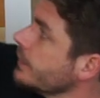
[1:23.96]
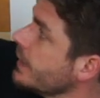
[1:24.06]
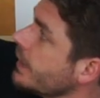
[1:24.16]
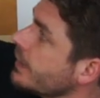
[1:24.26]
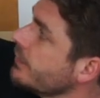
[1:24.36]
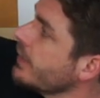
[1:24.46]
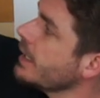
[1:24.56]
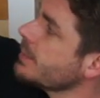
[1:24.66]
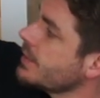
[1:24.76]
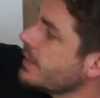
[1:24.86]
Derek
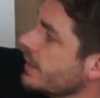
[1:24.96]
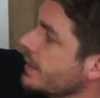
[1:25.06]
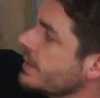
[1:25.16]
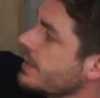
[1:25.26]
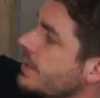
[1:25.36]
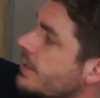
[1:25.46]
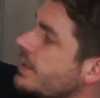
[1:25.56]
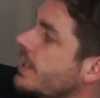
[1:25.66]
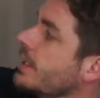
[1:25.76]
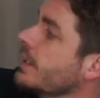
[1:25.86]
develops his
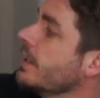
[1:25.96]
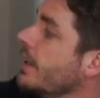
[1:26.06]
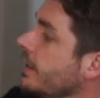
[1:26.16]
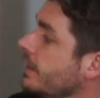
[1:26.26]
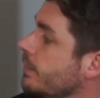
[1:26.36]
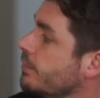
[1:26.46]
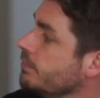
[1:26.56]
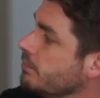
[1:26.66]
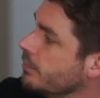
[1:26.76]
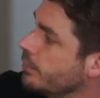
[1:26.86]
second knight,
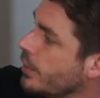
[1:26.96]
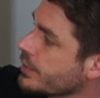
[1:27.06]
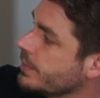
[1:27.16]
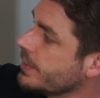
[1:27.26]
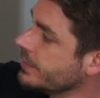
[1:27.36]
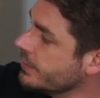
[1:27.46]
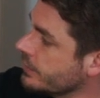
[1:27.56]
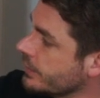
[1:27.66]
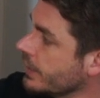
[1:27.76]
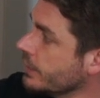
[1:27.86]
possibly to
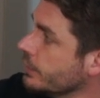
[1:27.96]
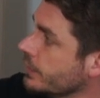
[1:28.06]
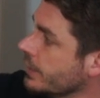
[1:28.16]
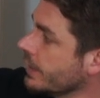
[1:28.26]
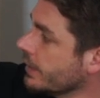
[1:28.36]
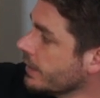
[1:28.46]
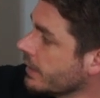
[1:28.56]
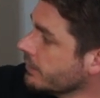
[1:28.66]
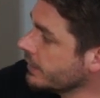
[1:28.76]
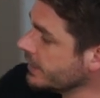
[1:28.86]
create a union here and
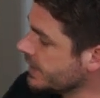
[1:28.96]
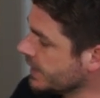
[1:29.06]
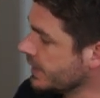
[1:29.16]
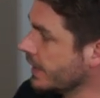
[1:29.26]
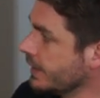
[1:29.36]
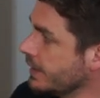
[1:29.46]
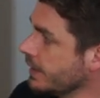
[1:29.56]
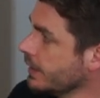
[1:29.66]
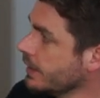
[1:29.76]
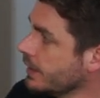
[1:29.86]
then release his knight,
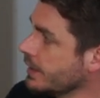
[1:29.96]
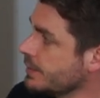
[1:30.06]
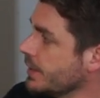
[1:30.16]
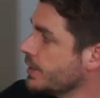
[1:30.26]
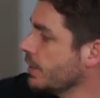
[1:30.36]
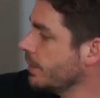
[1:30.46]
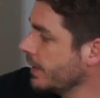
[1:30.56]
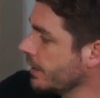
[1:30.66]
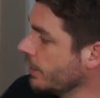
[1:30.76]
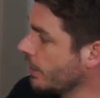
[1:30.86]
his bishop,
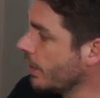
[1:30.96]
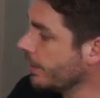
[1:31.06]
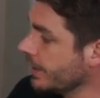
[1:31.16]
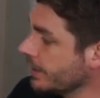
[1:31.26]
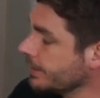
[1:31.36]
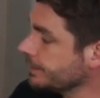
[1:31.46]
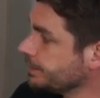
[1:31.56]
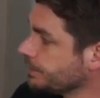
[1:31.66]
and come here.